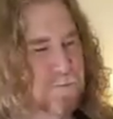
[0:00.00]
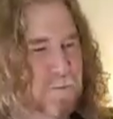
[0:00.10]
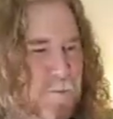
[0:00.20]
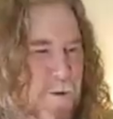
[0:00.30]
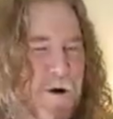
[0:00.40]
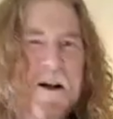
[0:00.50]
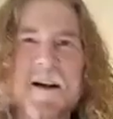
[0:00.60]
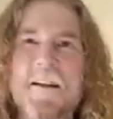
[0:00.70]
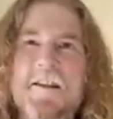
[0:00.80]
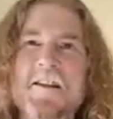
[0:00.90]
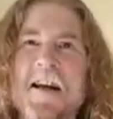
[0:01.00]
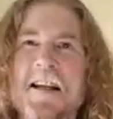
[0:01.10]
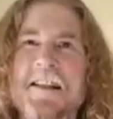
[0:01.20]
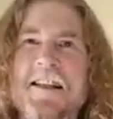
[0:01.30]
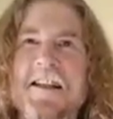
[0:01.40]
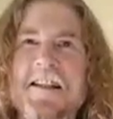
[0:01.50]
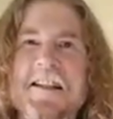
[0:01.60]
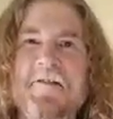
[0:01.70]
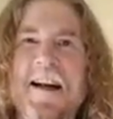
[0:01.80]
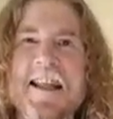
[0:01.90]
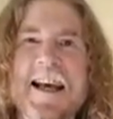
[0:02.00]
Well, now they just got sit right there.